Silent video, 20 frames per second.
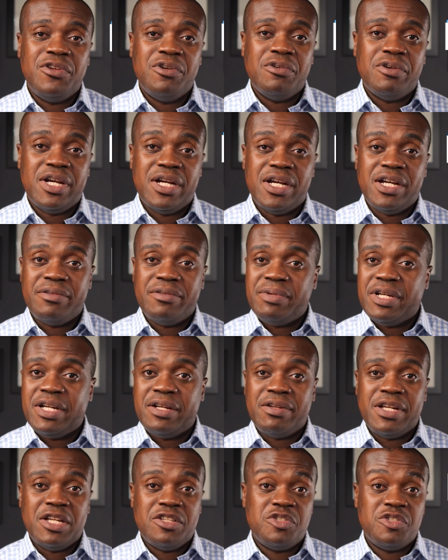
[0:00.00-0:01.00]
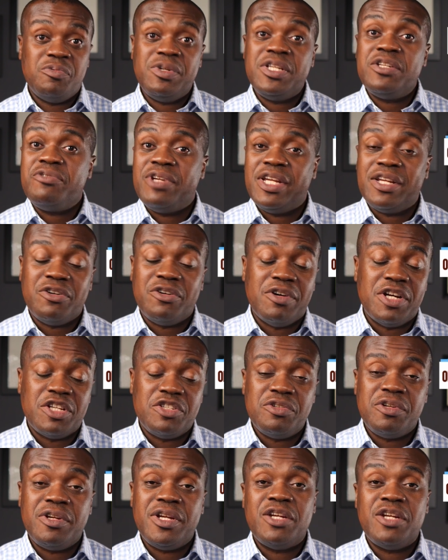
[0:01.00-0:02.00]
you a, a, a, sweet drink or a
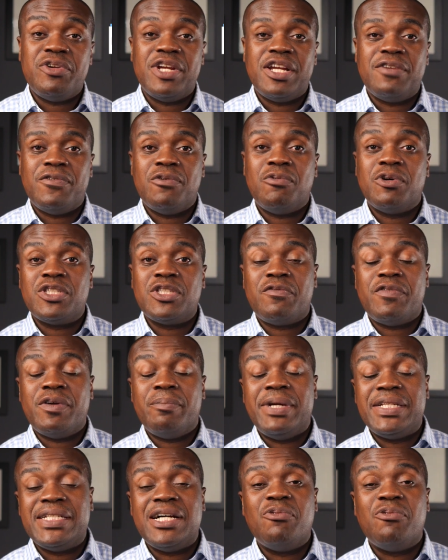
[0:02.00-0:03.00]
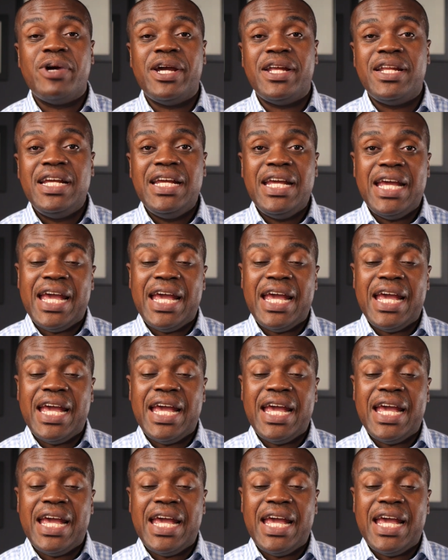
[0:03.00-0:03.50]
sugary drink, for want of a better word,